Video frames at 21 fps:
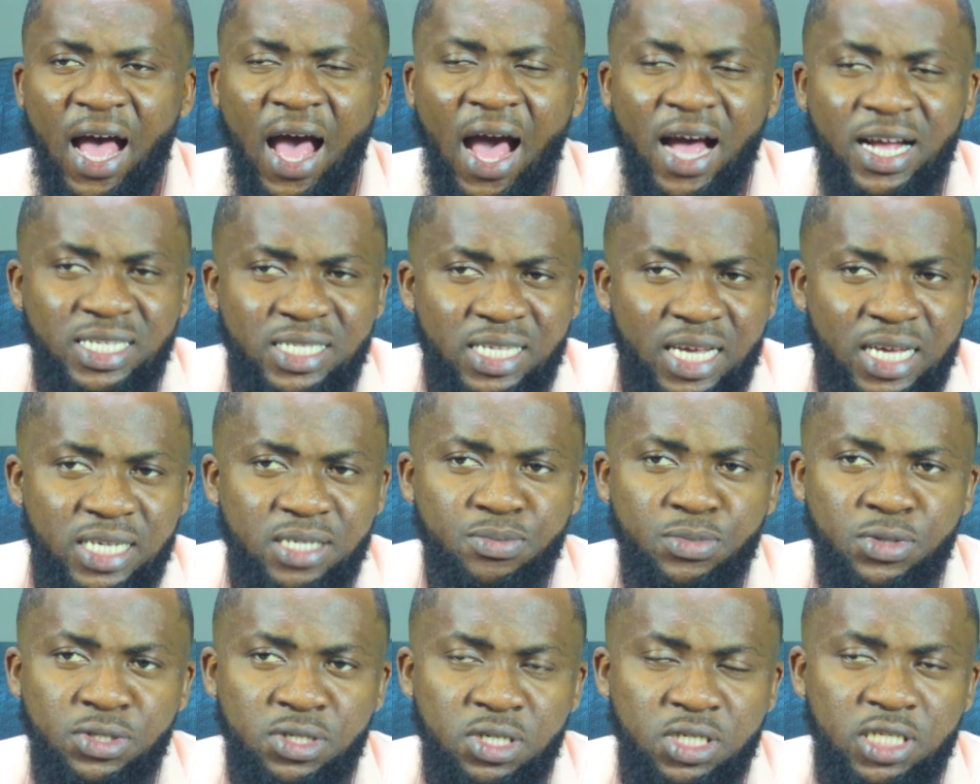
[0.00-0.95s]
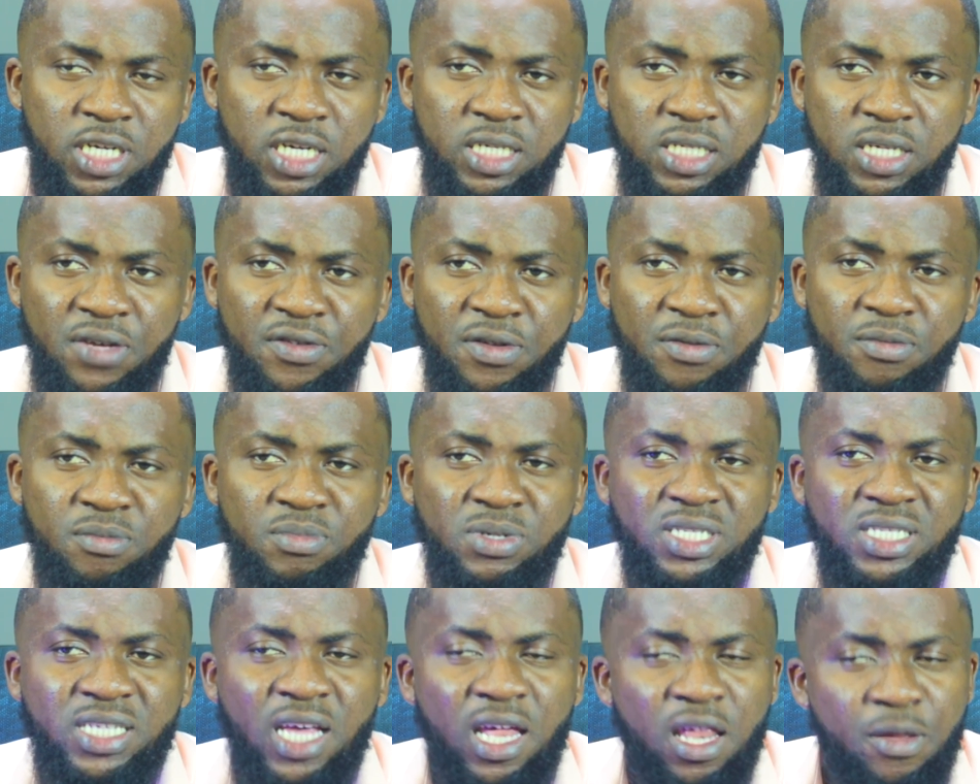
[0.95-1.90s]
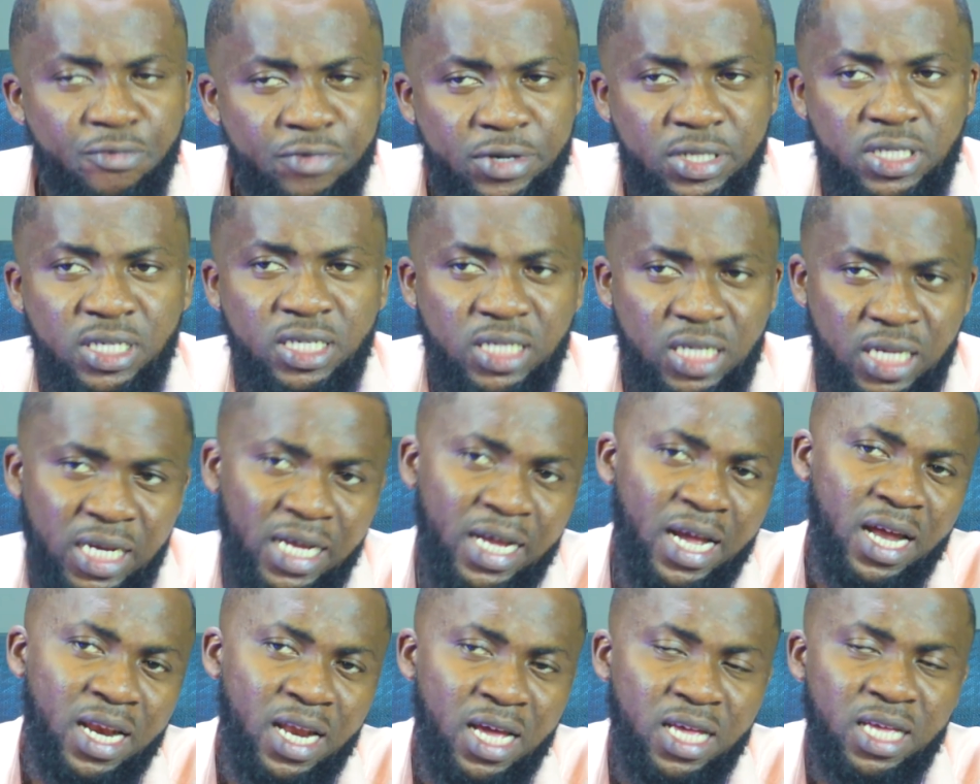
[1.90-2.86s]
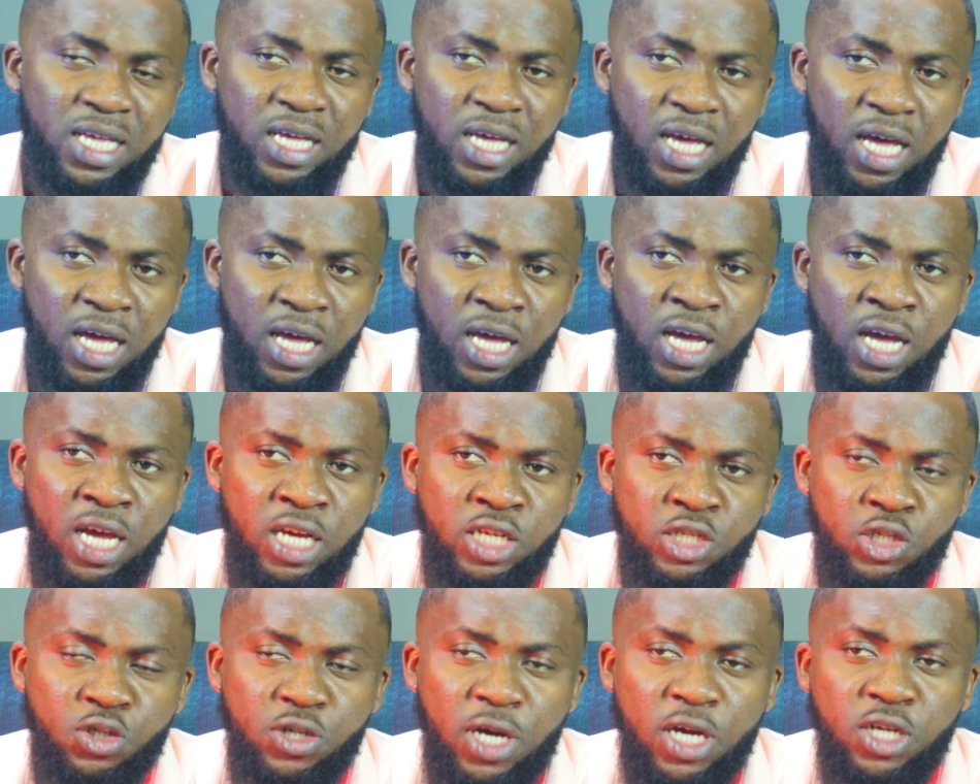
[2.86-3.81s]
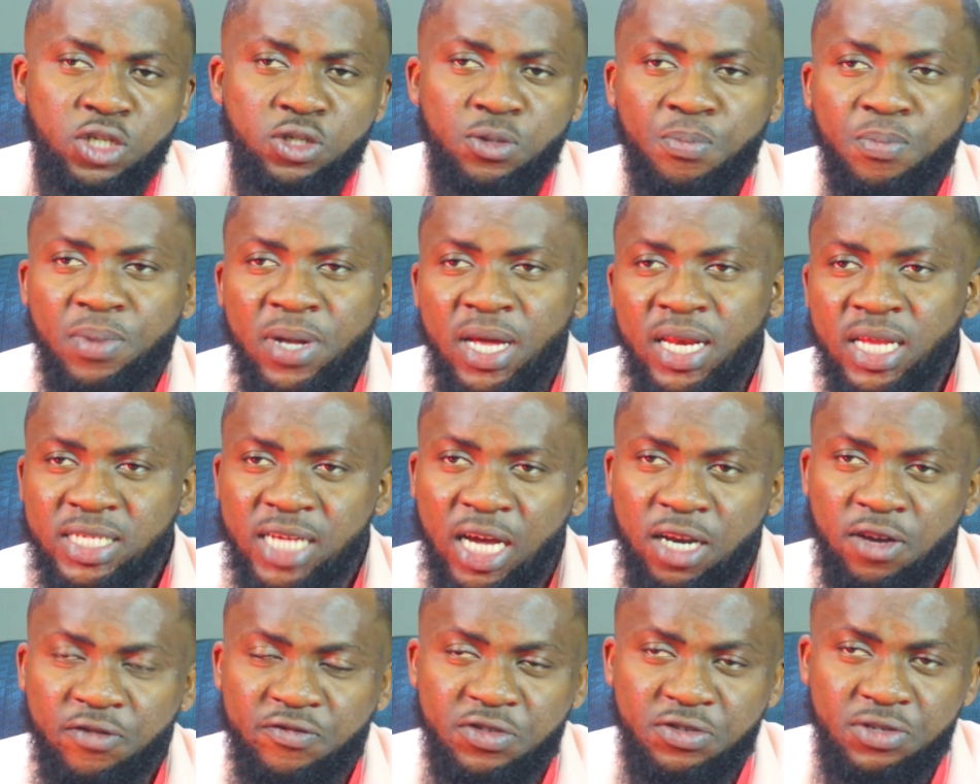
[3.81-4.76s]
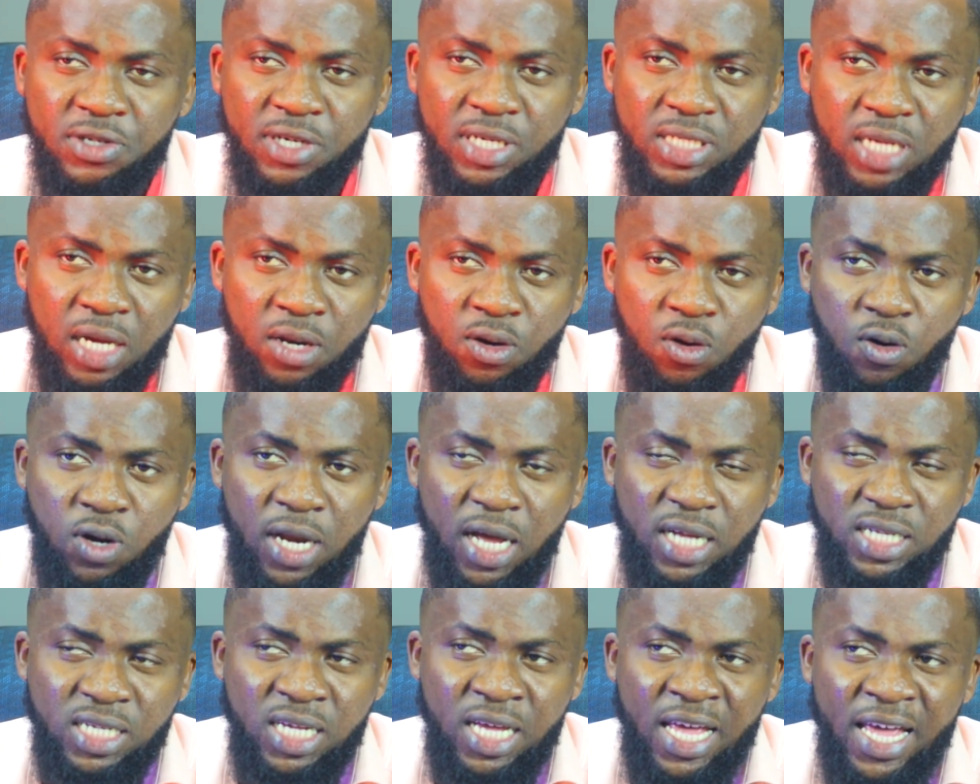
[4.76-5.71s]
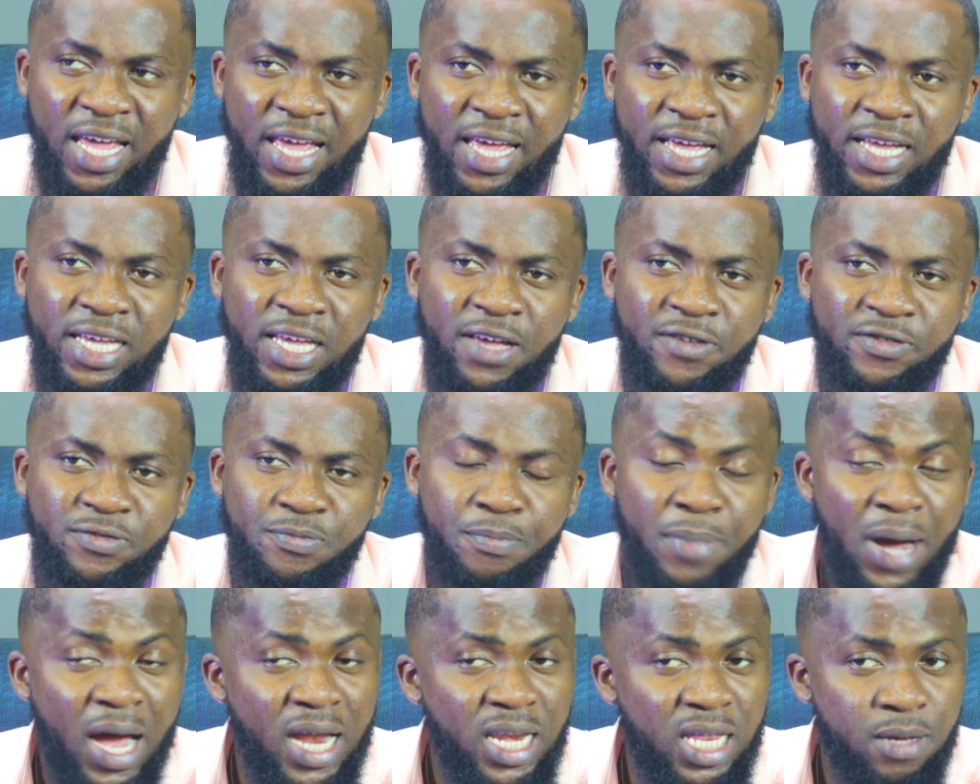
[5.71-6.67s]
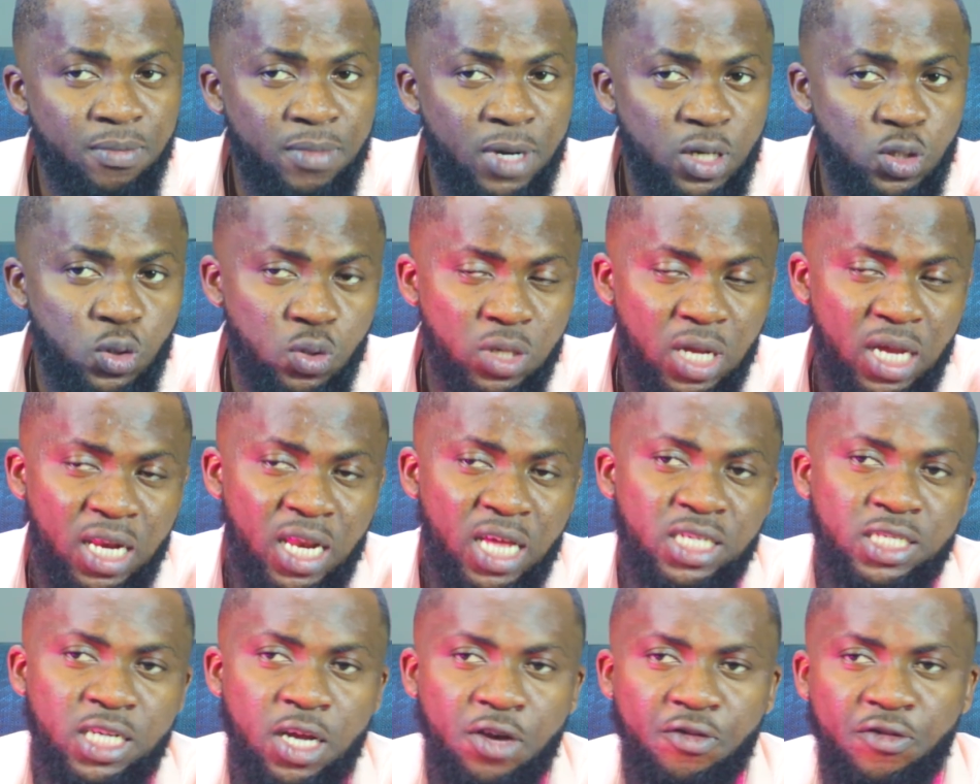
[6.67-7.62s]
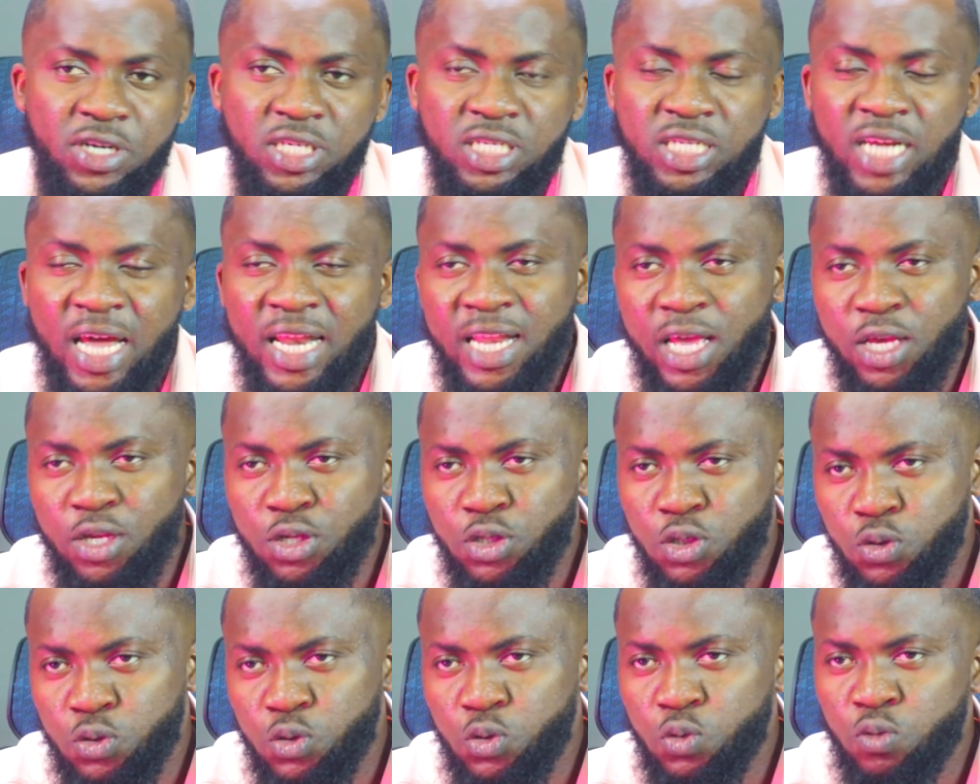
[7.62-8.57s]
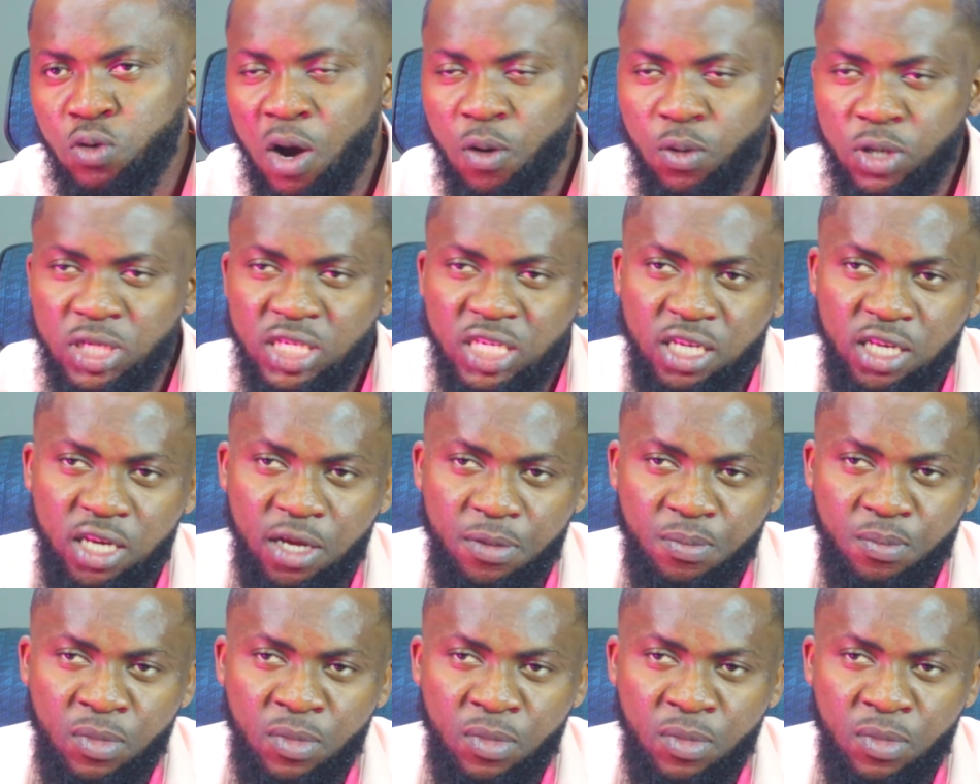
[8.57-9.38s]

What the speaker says: actors, musicians, even celebrities in Ghana here trying to play this kind of tricks and all that, it gives bad image to the next generation and the youth who are watching them.